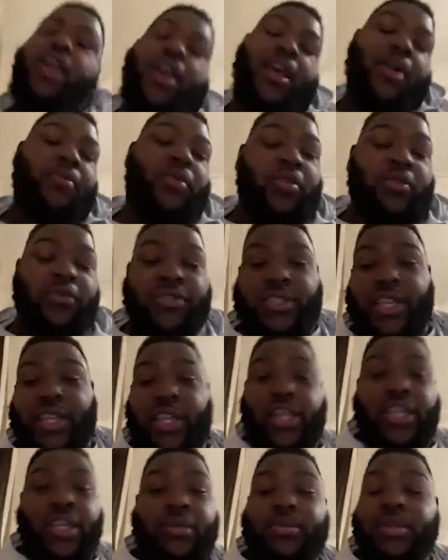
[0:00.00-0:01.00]
I'm known for
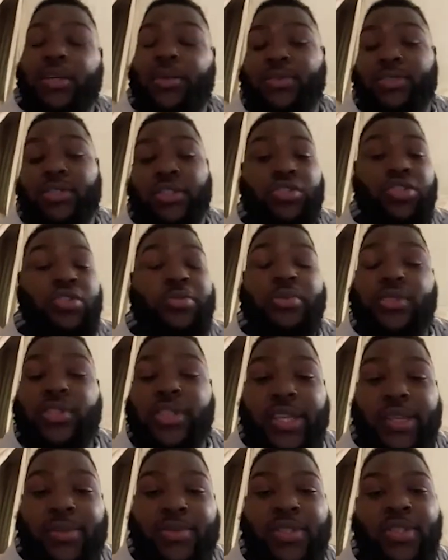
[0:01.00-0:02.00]
taking up doubles or triple
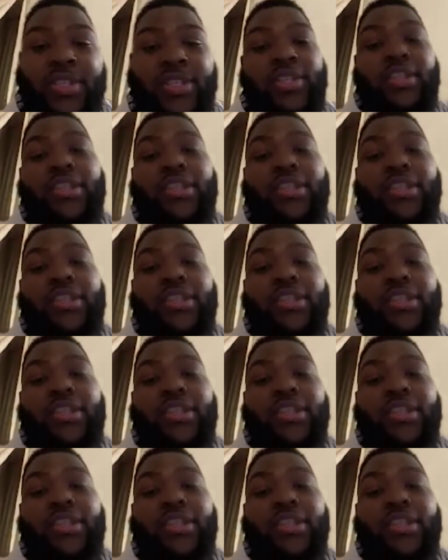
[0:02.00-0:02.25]
teams.